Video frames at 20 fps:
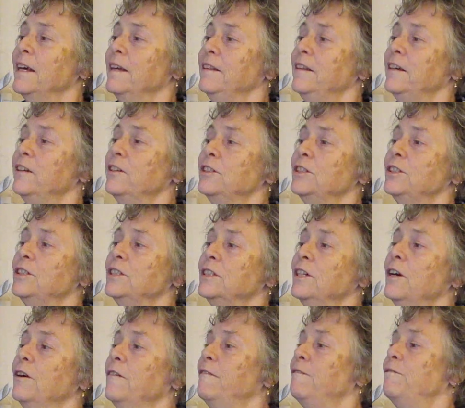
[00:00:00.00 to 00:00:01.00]
There's
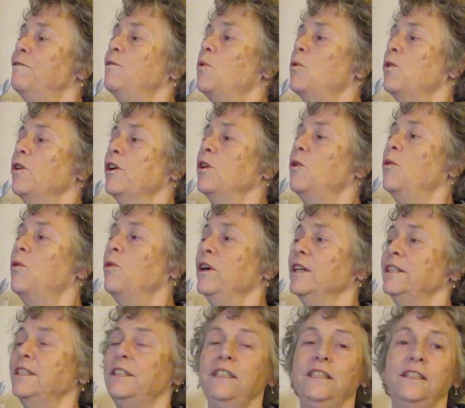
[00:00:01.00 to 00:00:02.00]
4
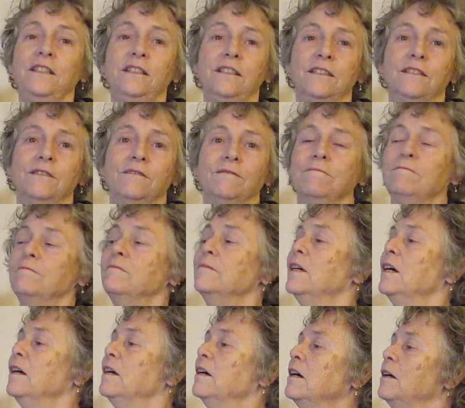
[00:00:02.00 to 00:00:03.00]
cortices.
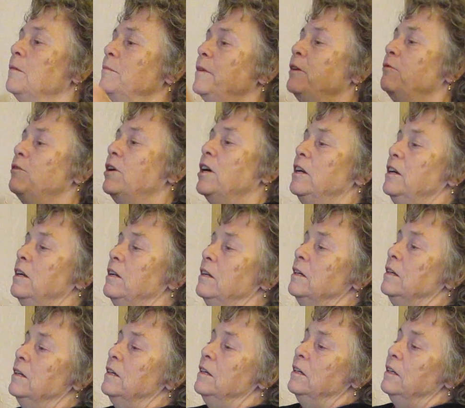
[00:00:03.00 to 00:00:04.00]
They run
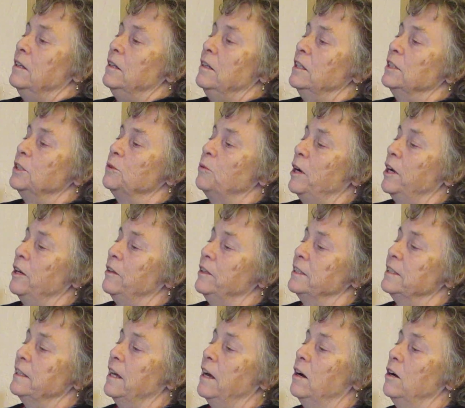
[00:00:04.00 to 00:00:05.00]
this way on the
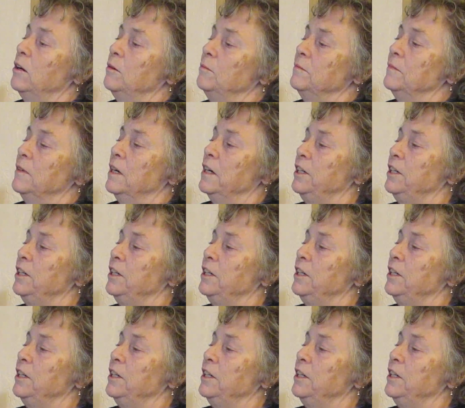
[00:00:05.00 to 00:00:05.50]
scalp. I